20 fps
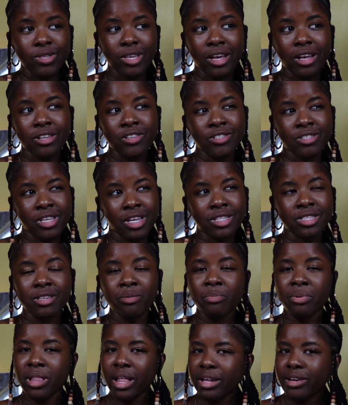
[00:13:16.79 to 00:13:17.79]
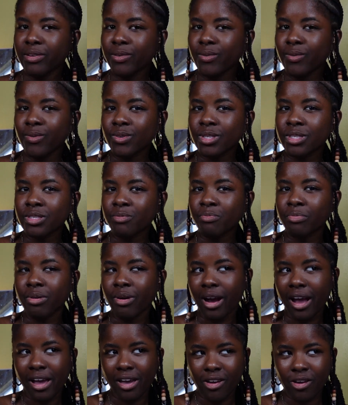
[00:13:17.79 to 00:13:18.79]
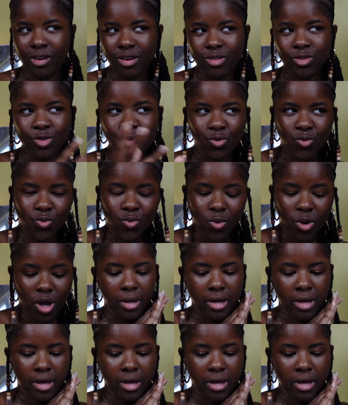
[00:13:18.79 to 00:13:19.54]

I tend to plan those prior to,